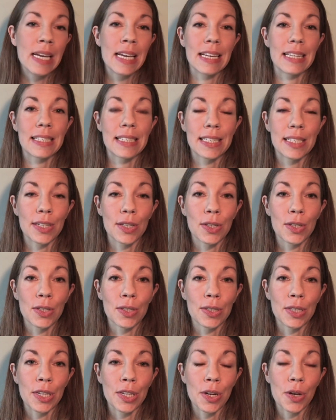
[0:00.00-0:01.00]
is
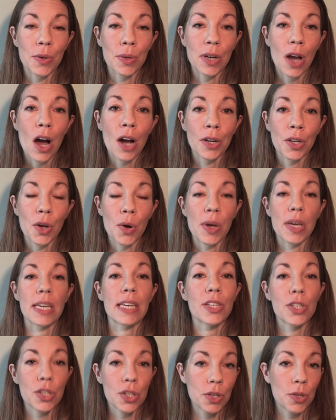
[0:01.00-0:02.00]
still you know an ongoing
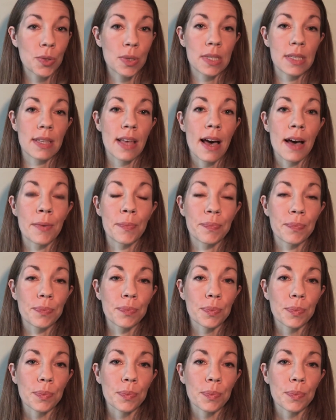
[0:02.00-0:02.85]
issue is that